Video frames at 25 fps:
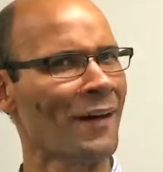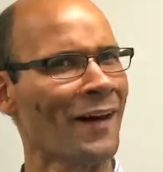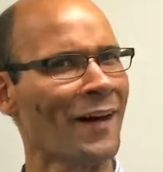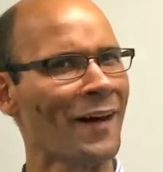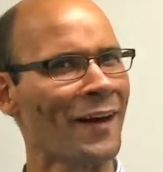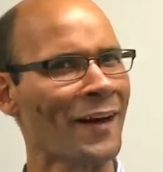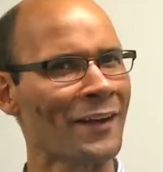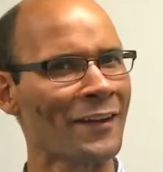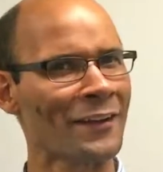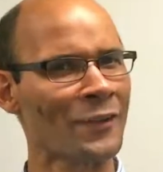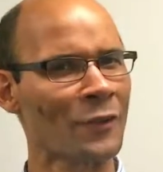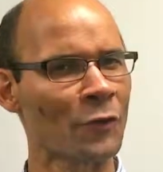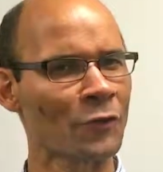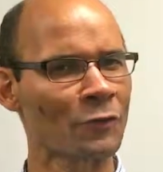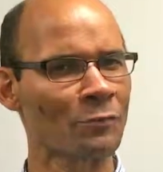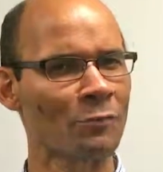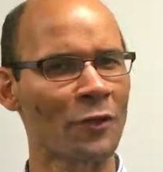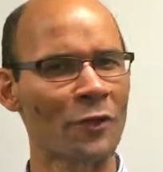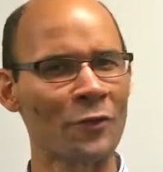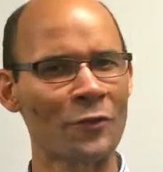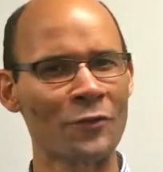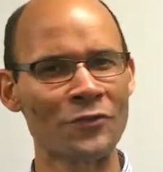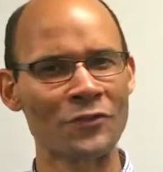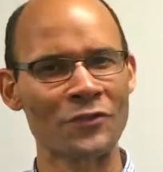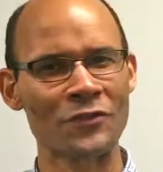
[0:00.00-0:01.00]
by those
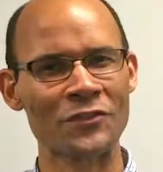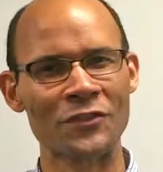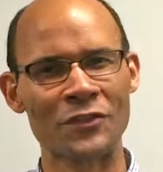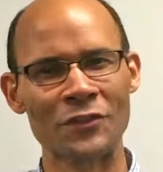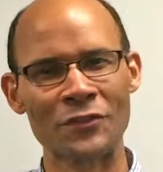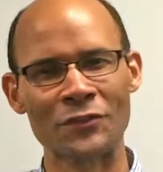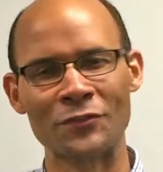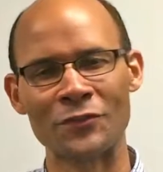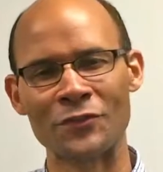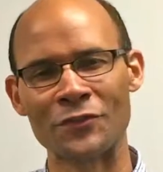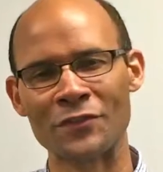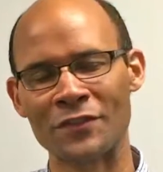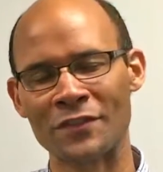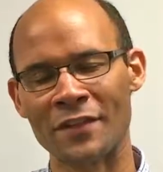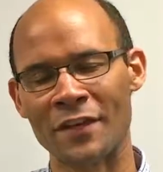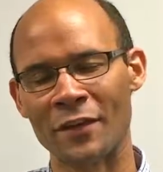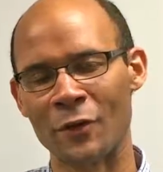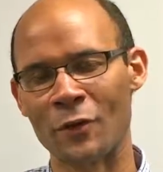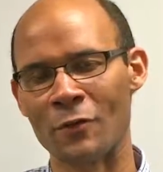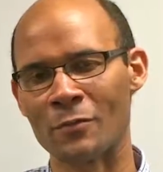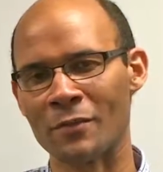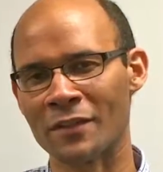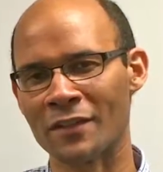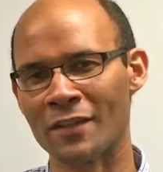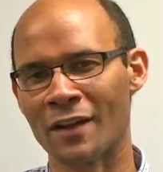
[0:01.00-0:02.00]
brothers and sisters in that
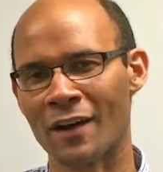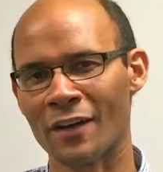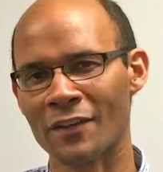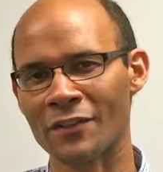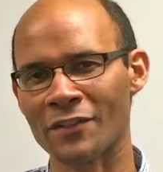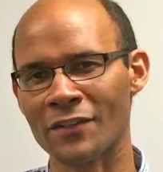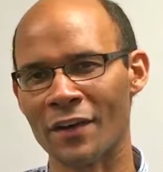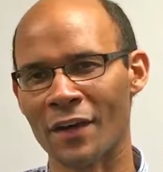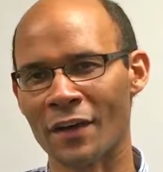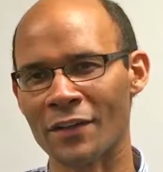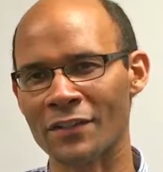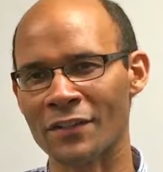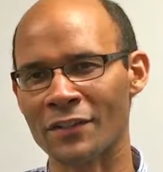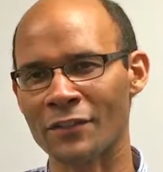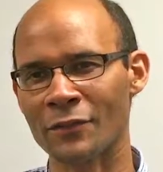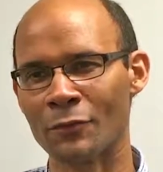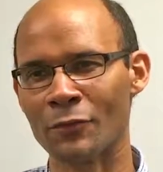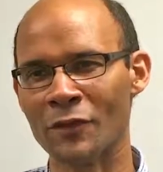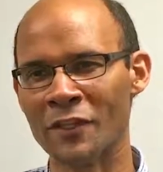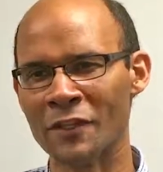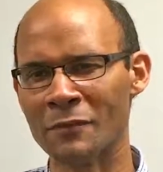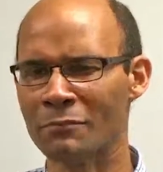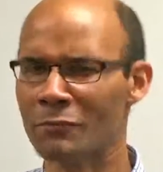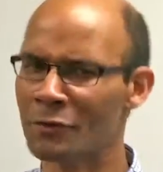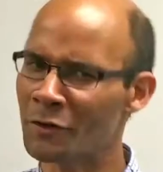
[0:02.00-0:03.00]
urban context, and to
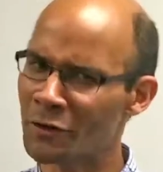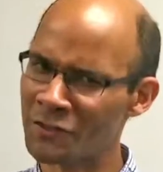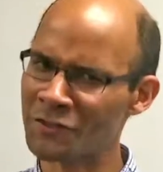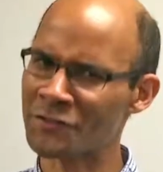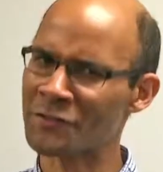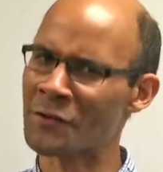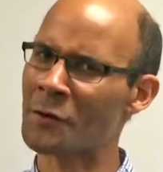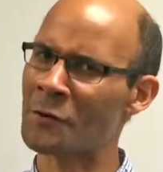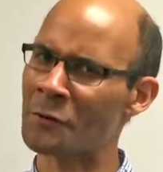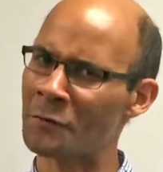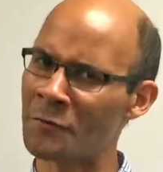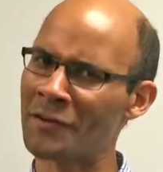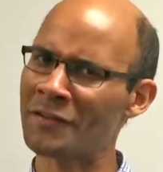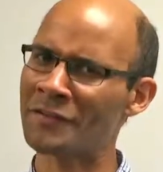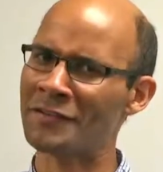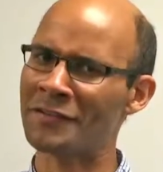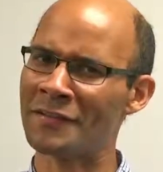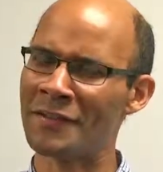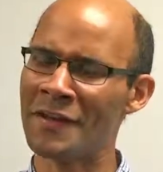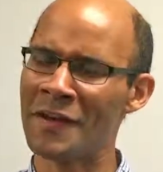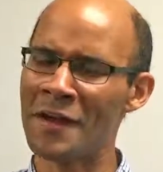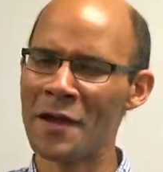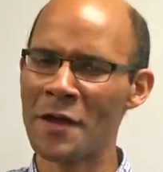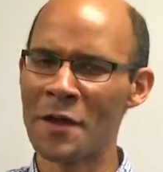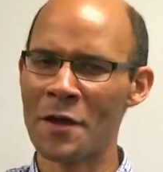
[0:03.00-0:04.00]
read books that are
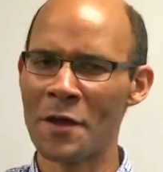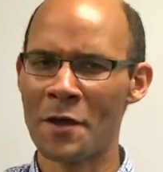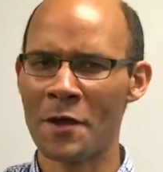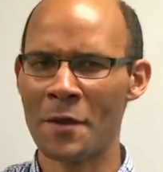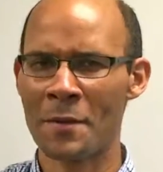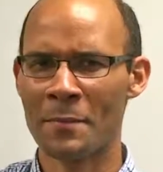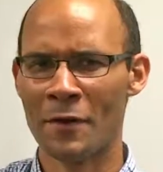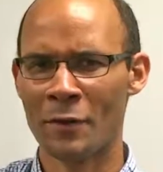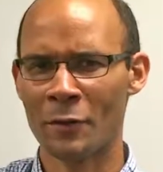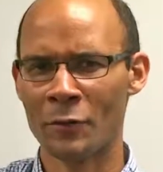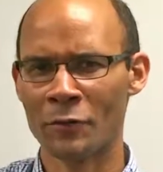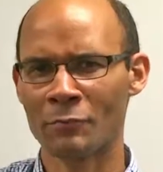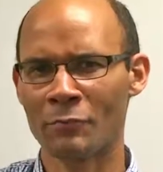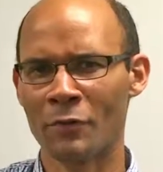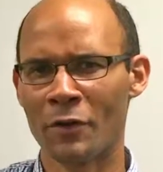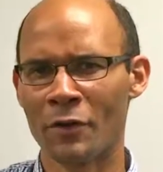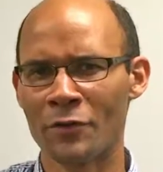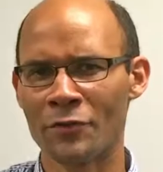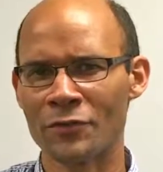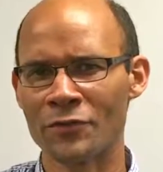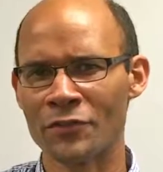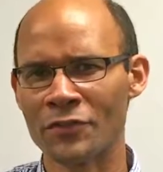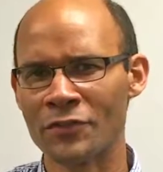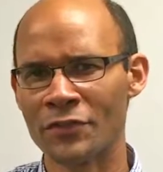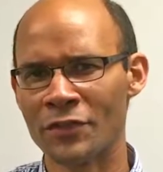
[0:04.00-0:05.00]
written by those
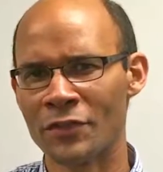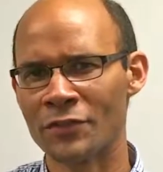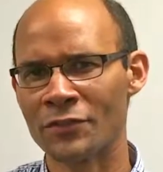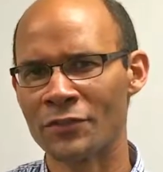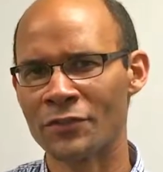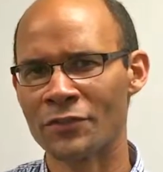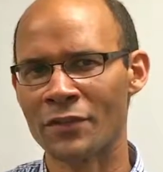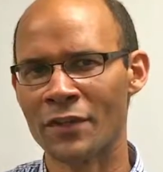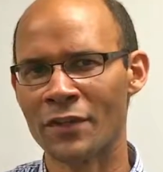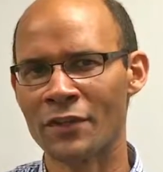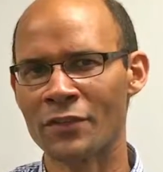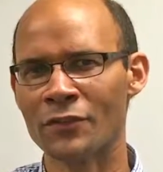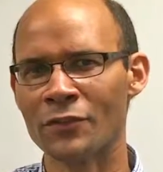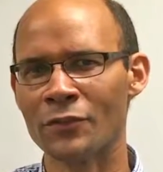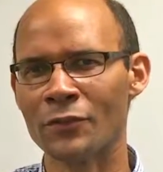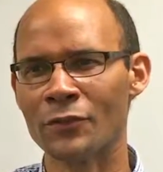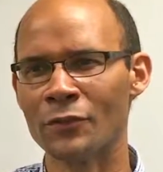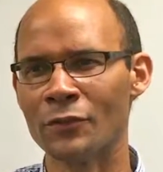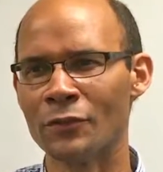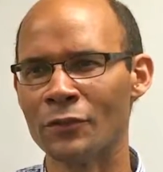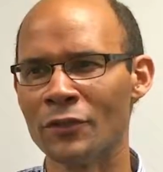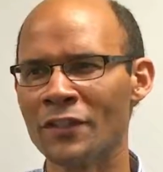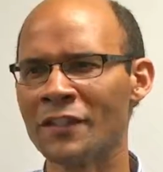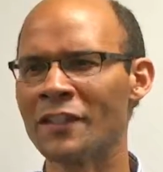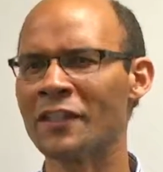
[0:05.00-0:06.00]
brothers and sisters, and
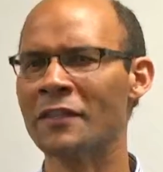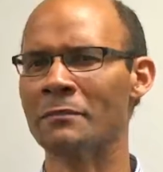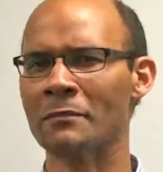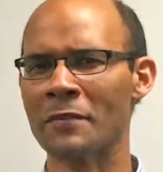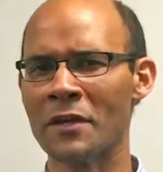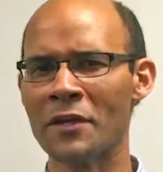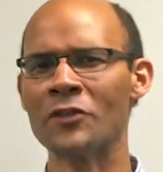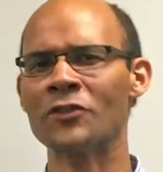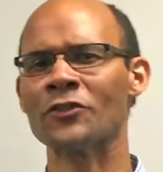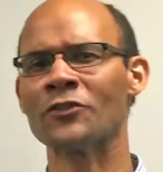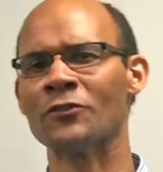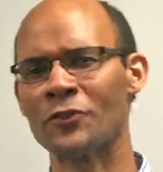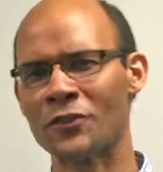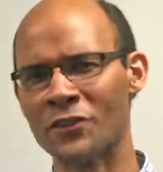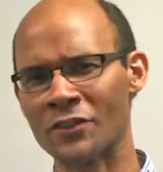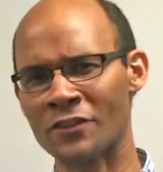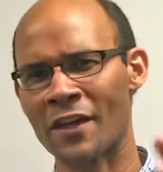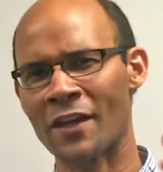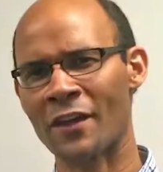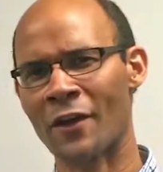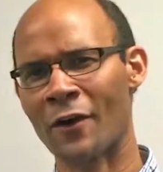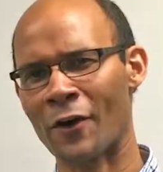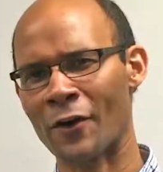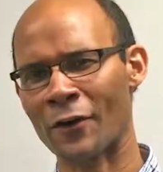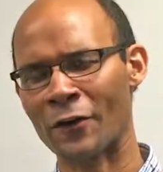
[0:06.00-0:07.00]
to look at ministries
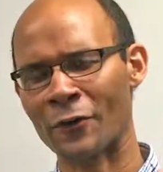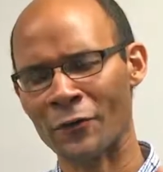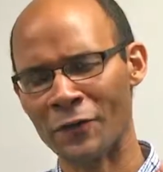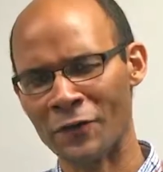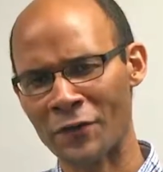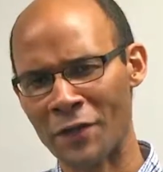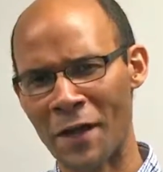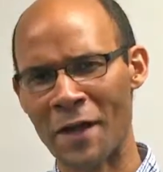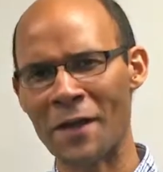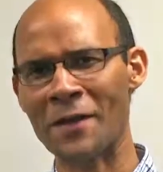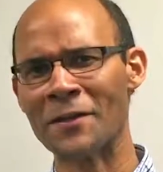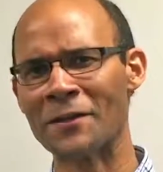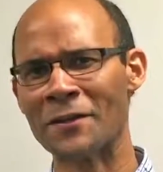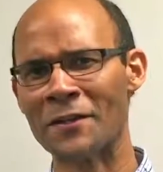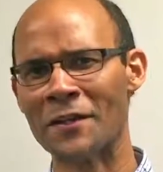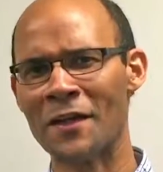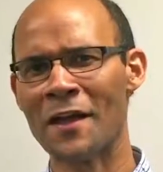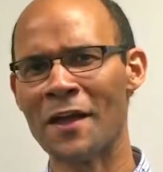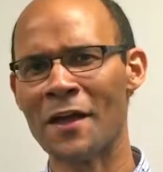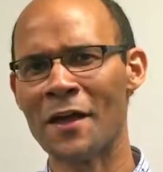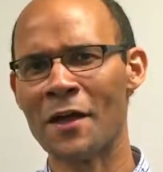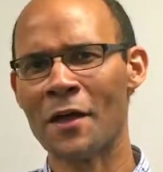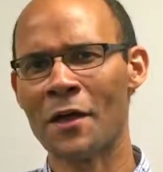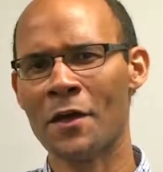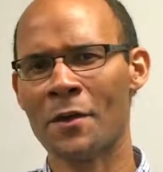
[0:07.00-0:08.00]
that are created
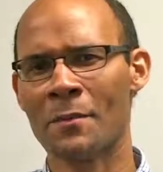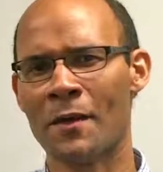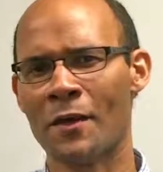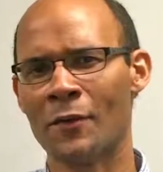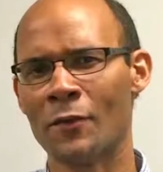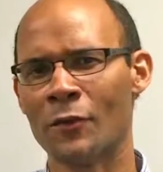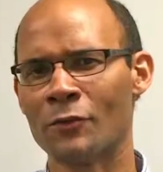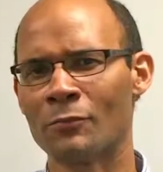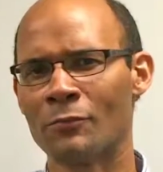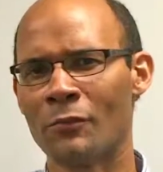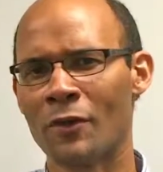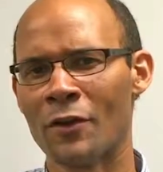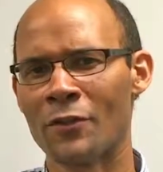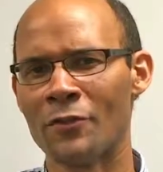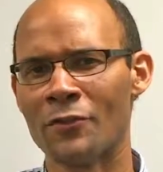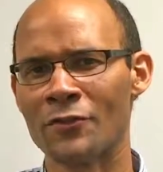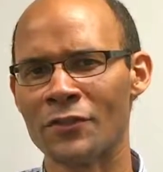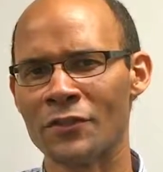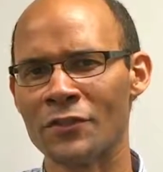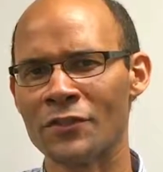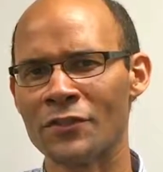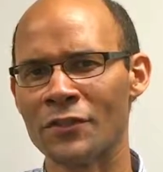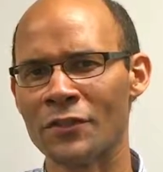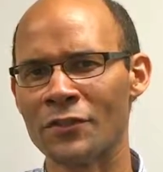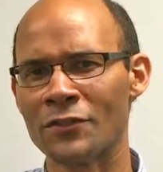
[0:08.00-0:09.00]
by those brothers
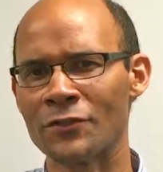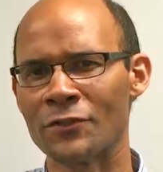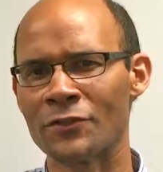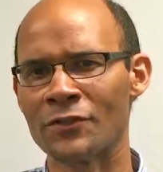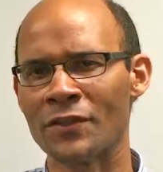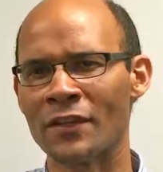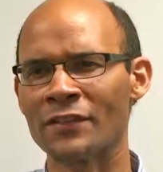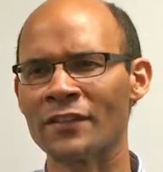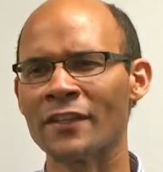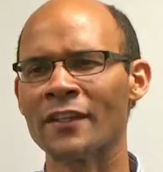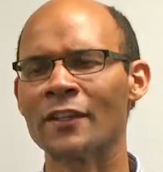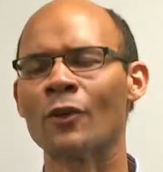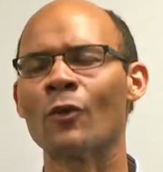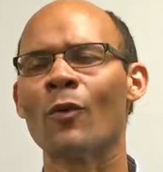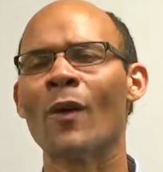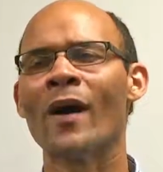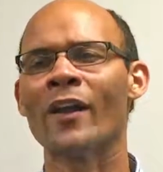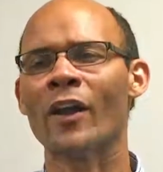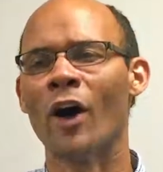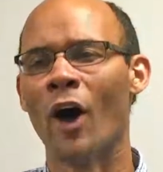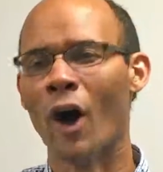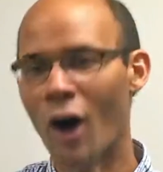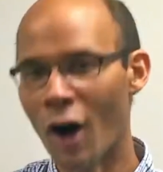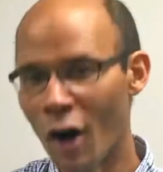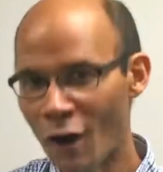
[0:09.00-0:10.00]
and sisters. I think
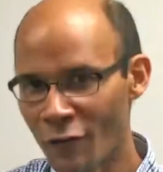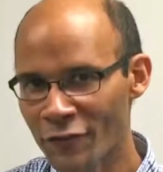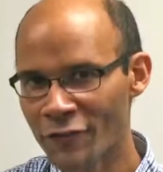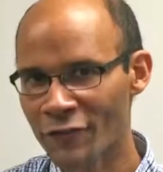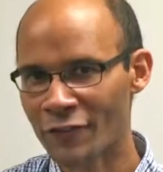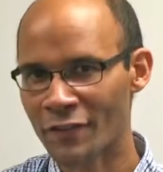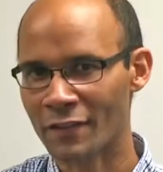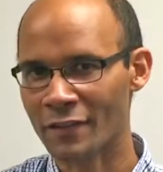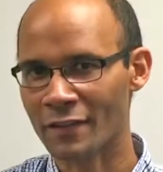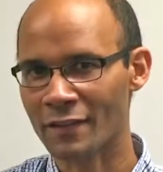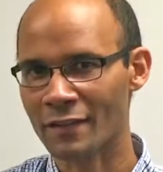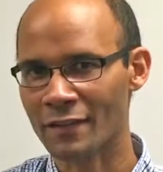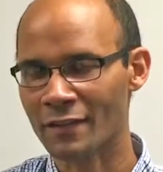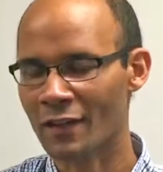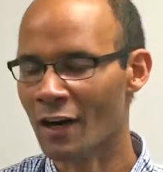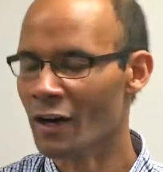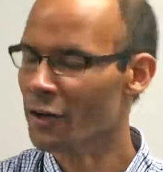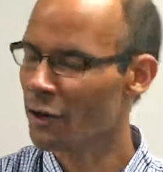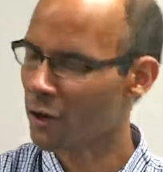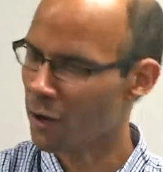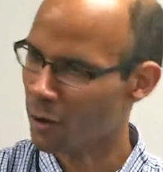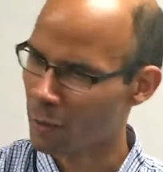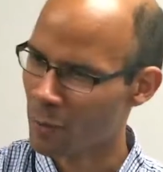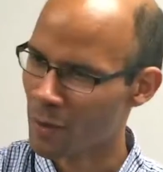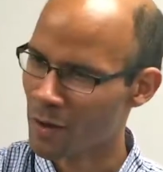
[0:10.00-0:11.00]
quite often, not
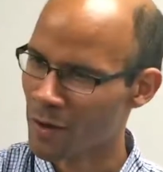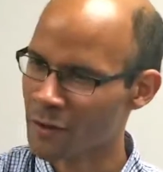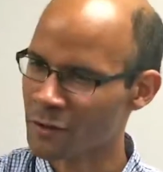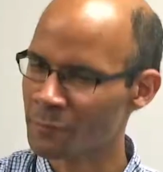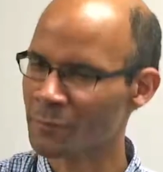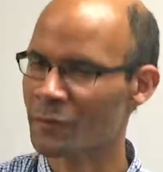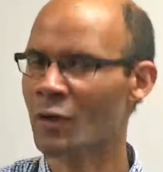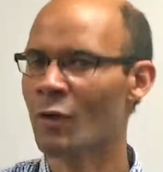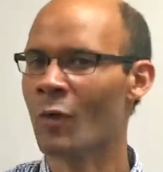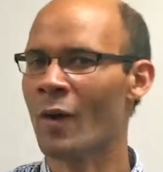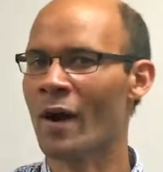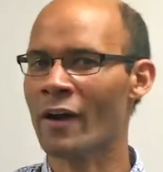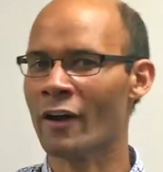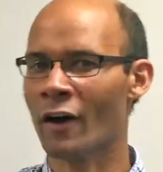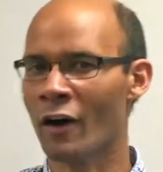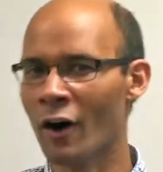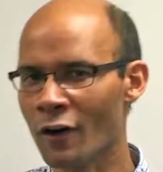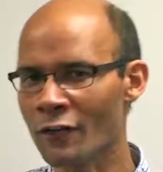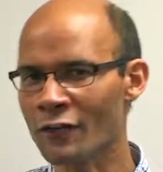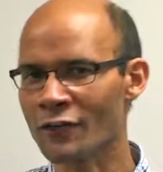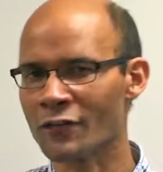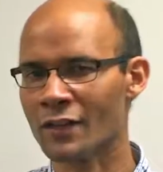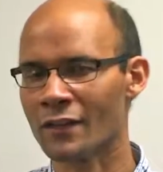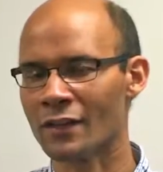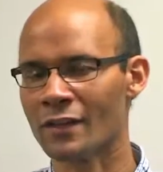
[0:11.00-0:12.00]
always, but quite
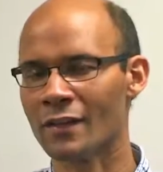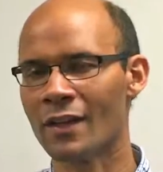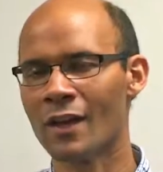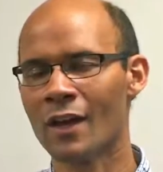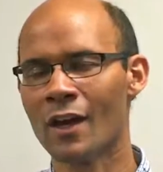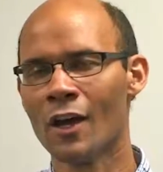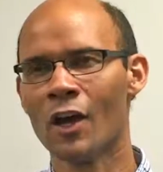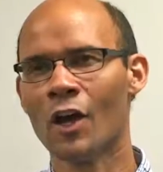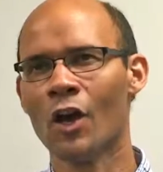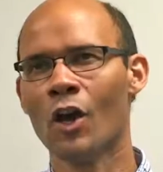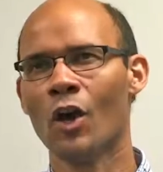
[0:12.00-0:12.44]
often,